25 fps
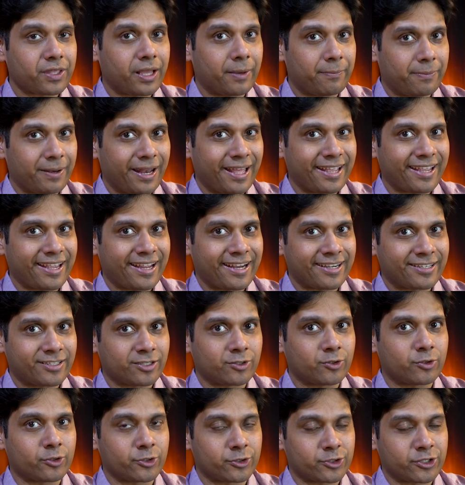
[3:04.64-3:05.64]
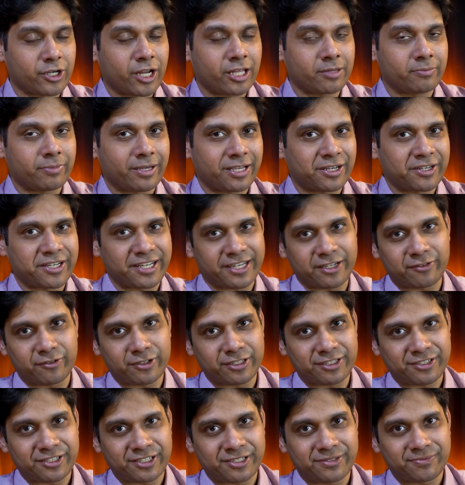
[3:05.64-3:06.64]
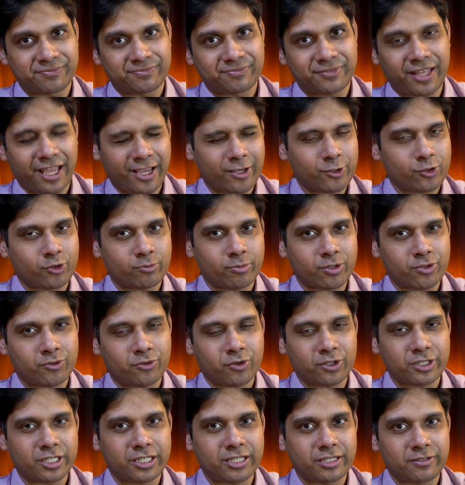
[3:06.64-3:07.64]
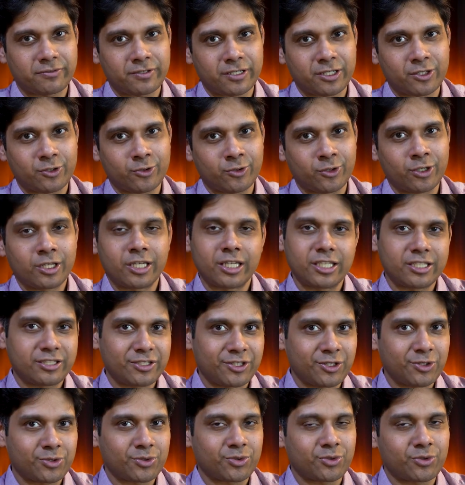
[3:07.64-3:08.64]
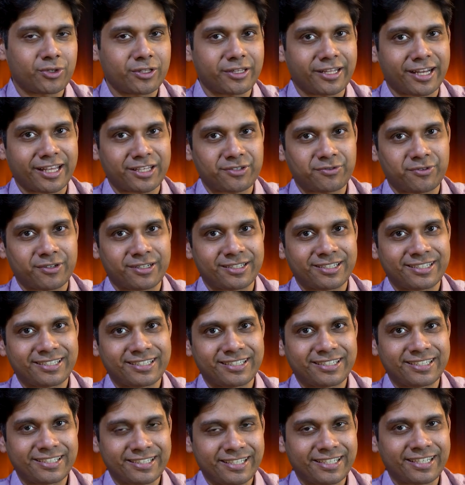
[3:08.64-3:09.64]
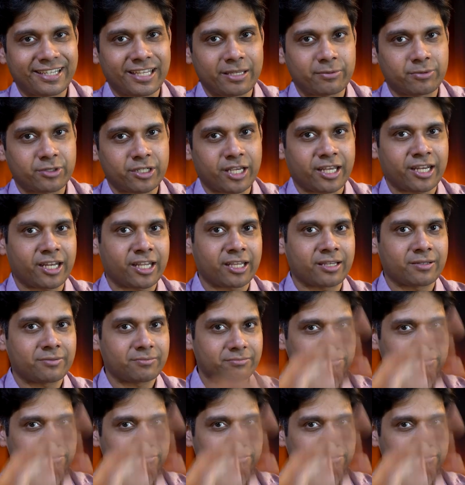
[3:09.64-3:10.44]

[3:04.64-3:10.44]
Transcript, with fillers: apply at Gujarat Biotech University. Thank you so much for watching this video. See you soon in the next one. Till then, keep shining.